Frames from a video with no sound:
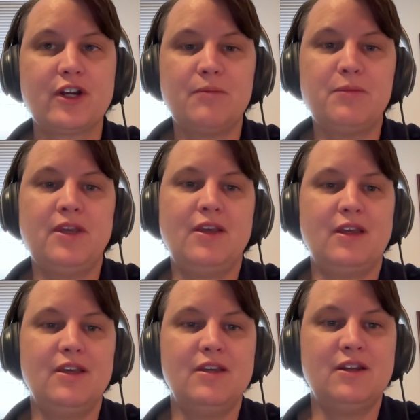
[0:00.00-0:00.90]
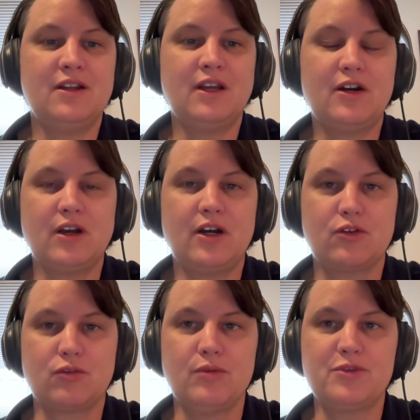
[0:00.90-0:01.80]
going to be in a
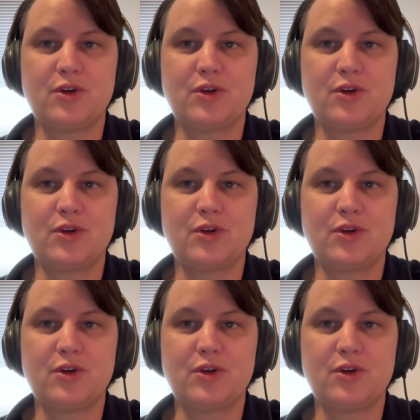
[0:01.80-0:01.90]
group,